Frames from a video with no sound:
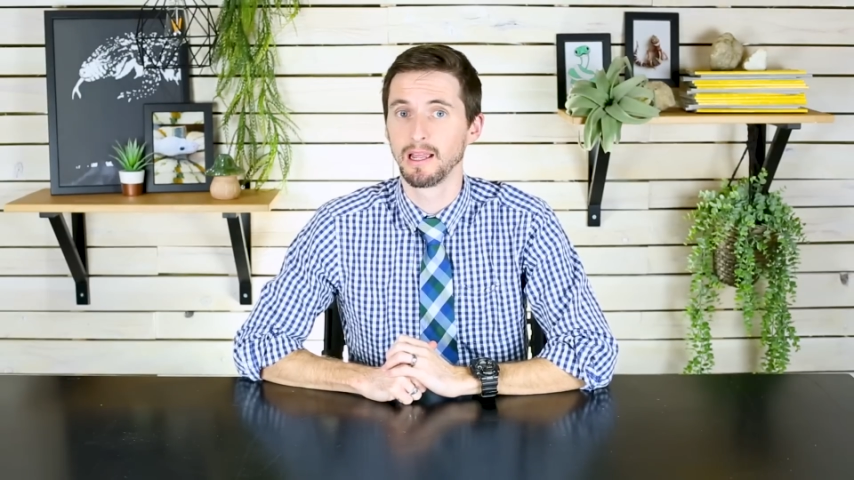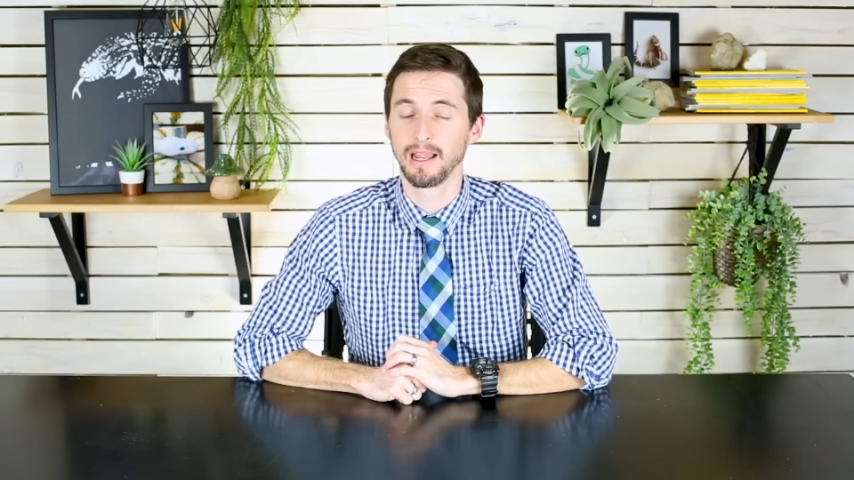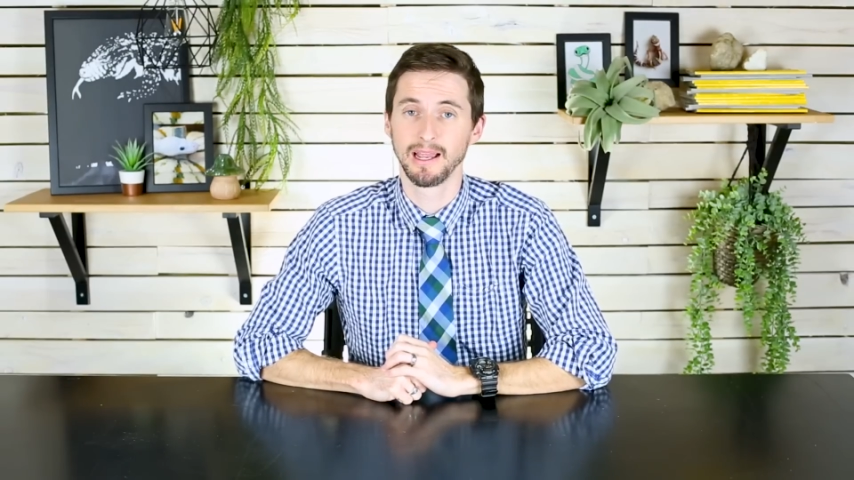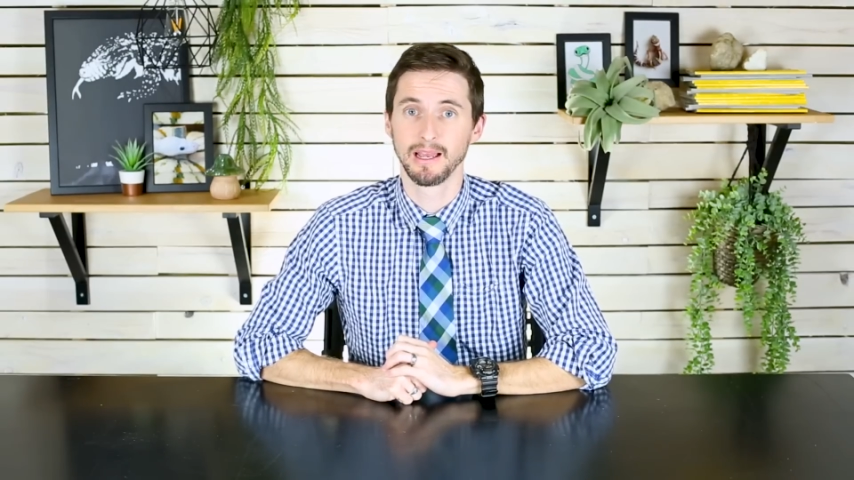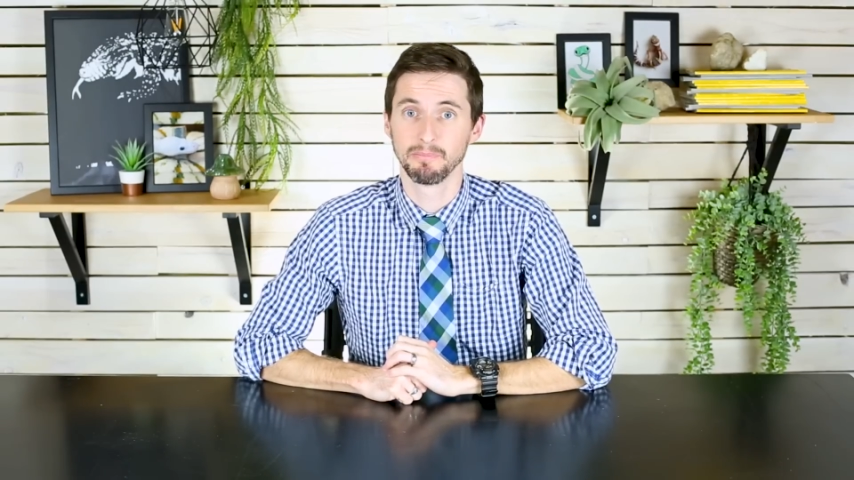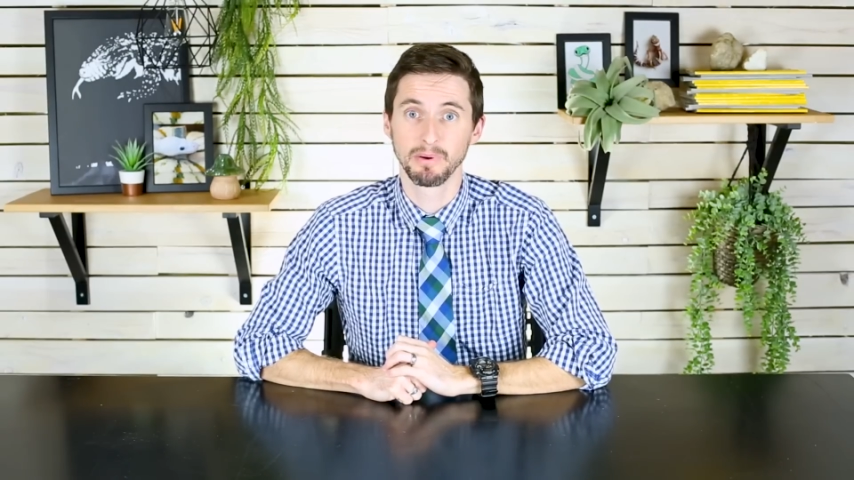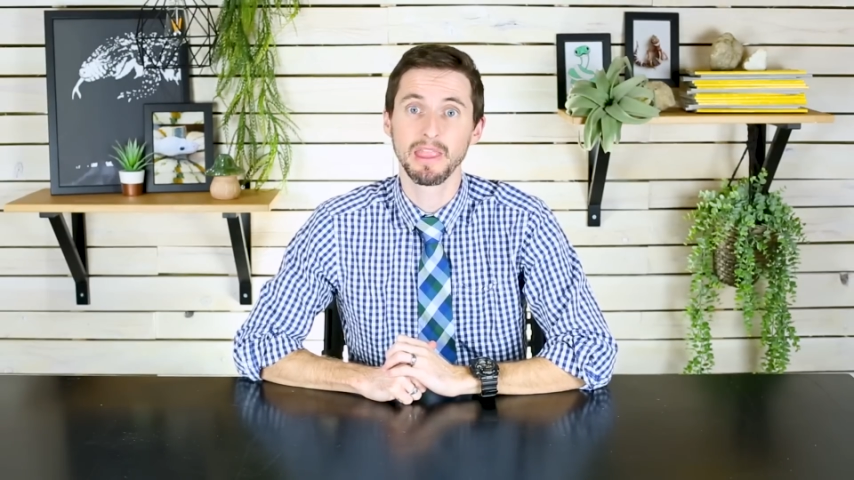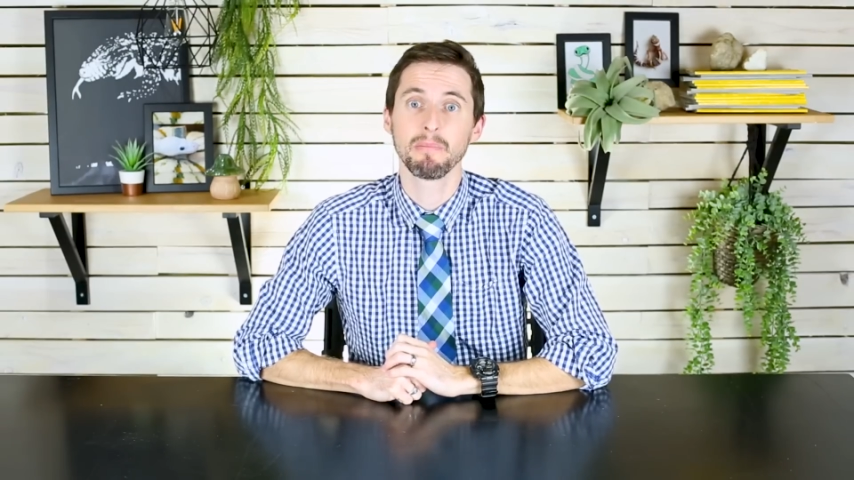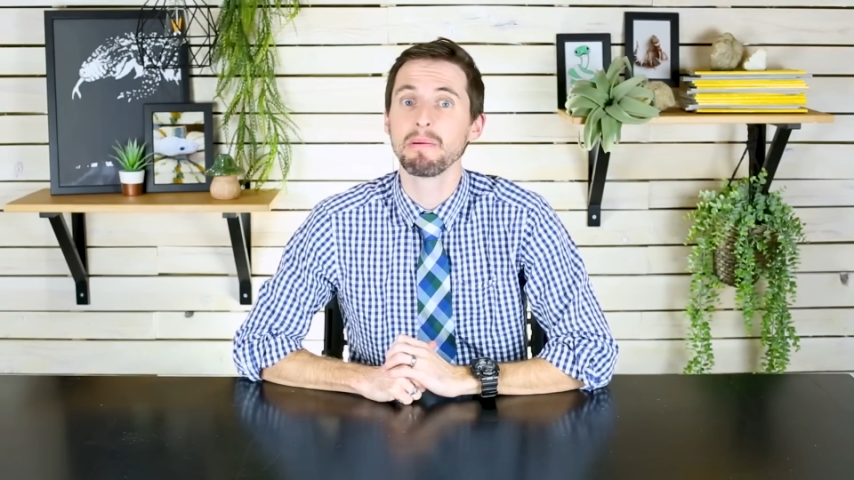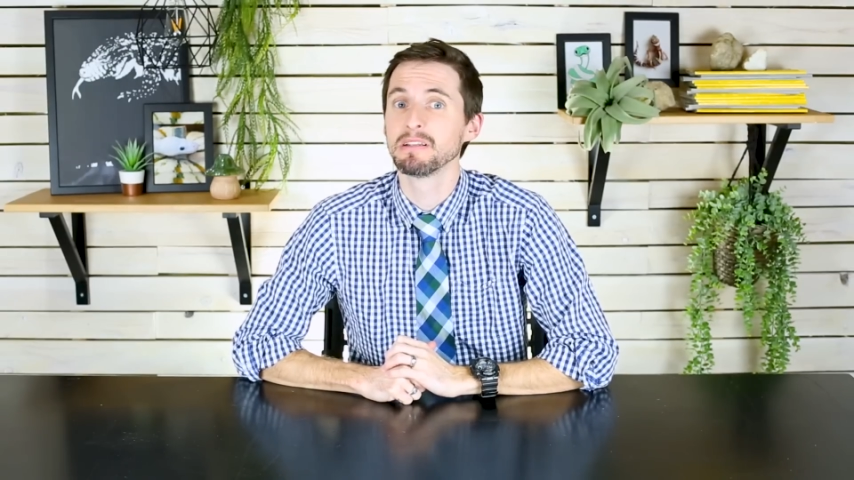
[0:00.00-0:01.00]
But
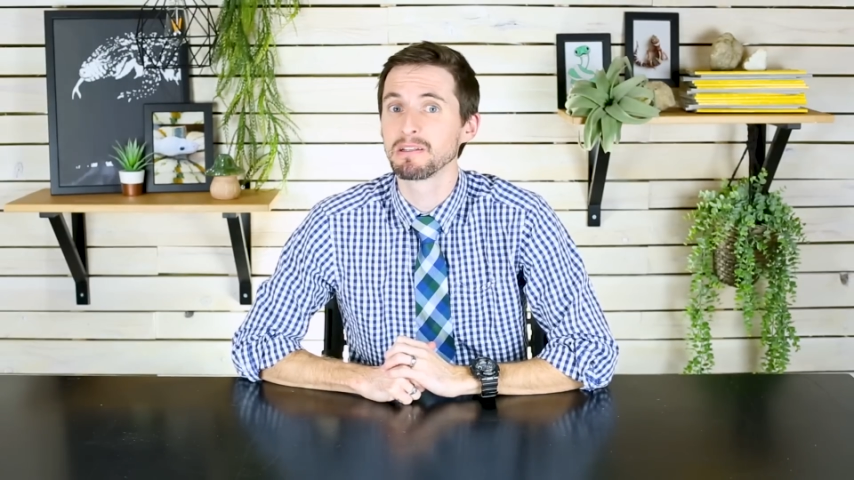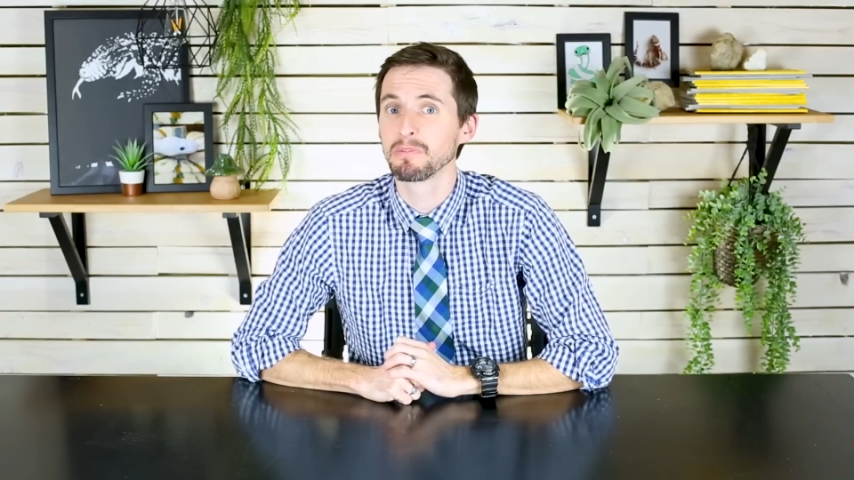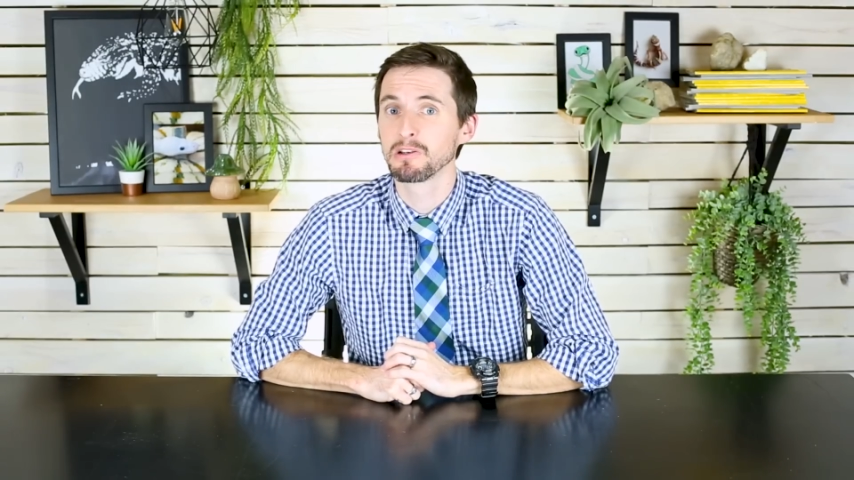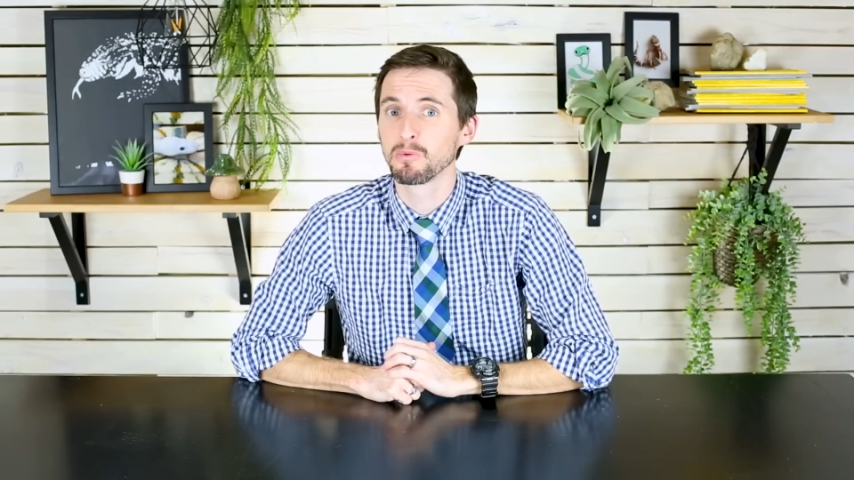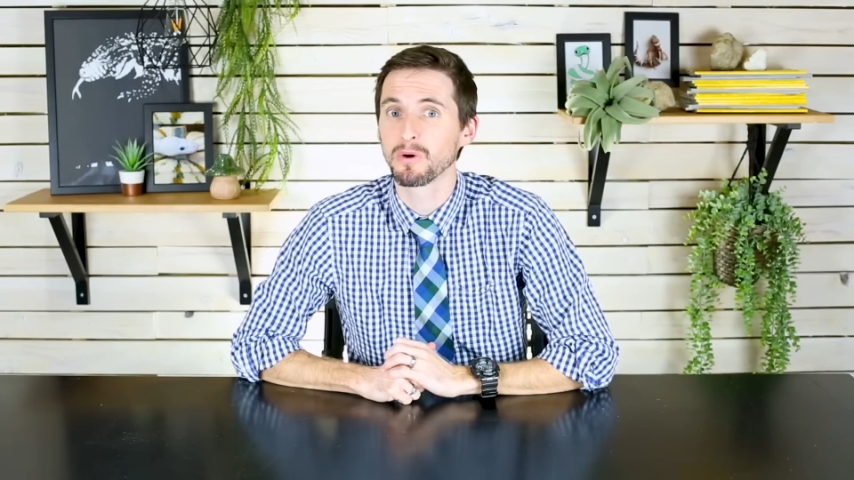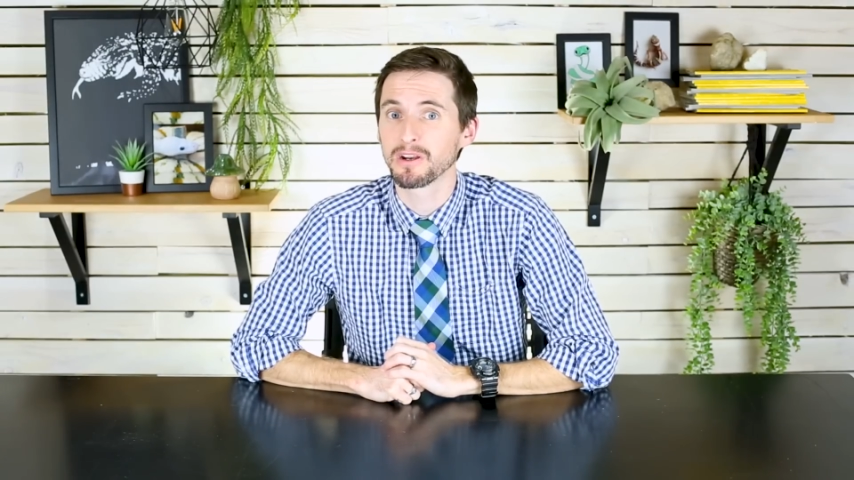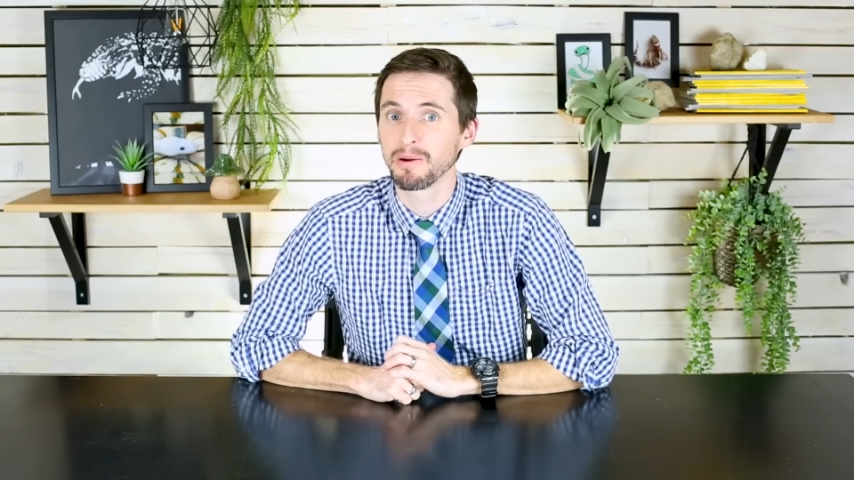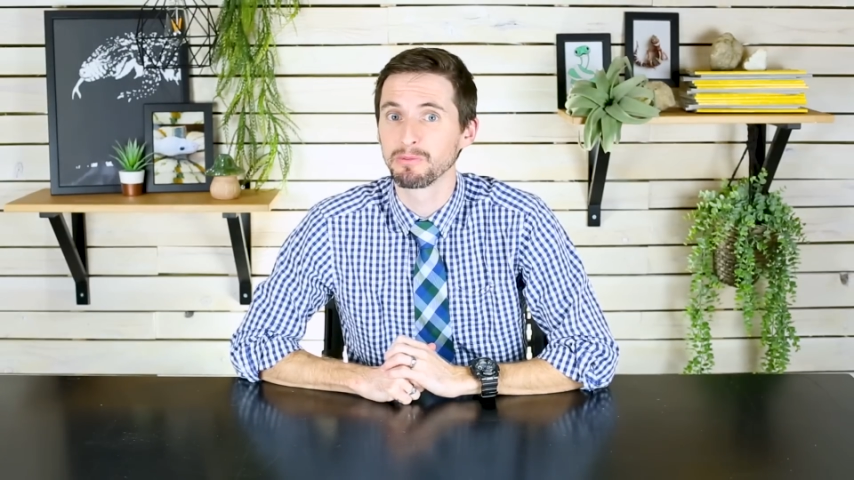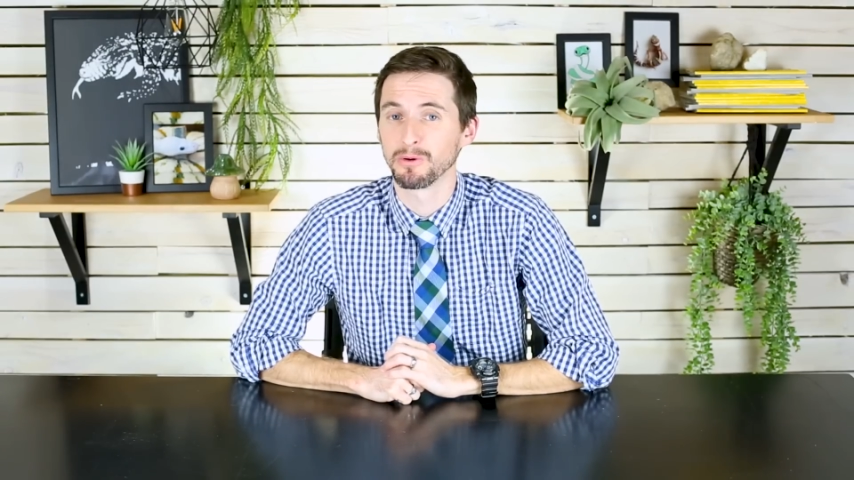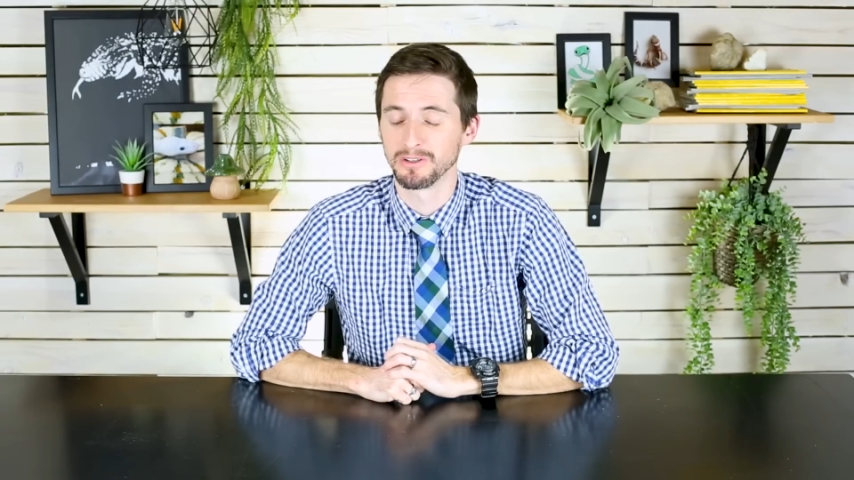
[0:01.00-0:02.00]
that might be something to work
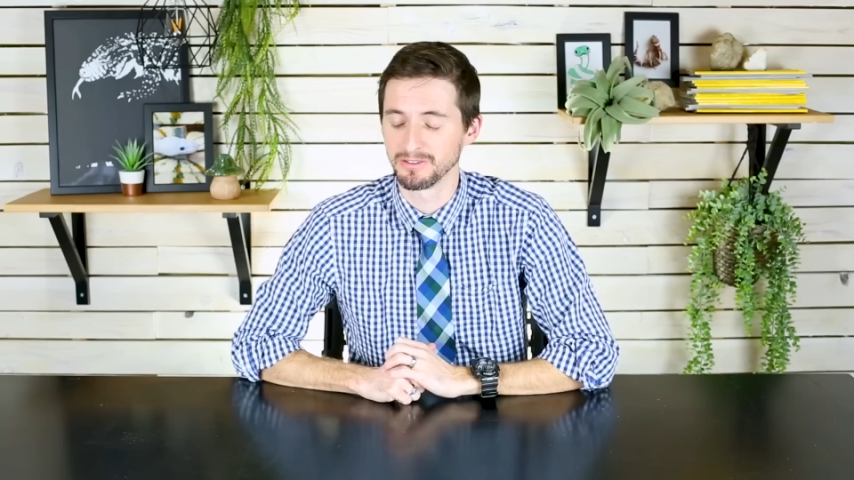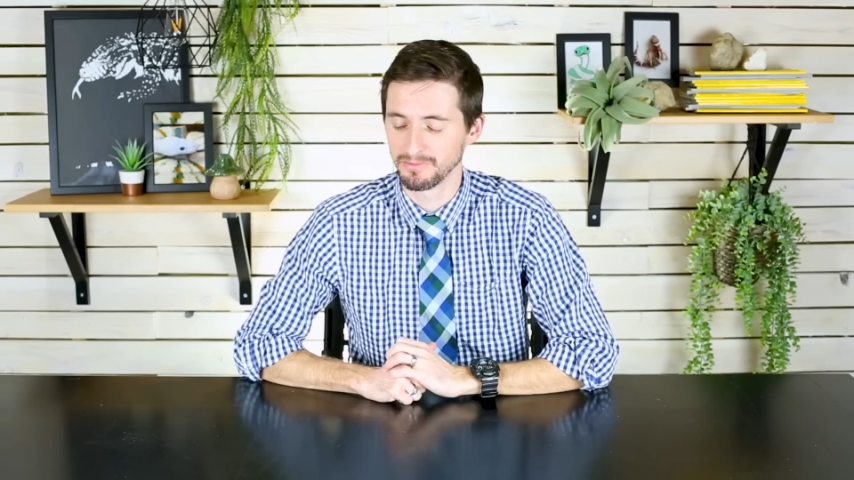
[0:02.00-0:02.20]
up towards,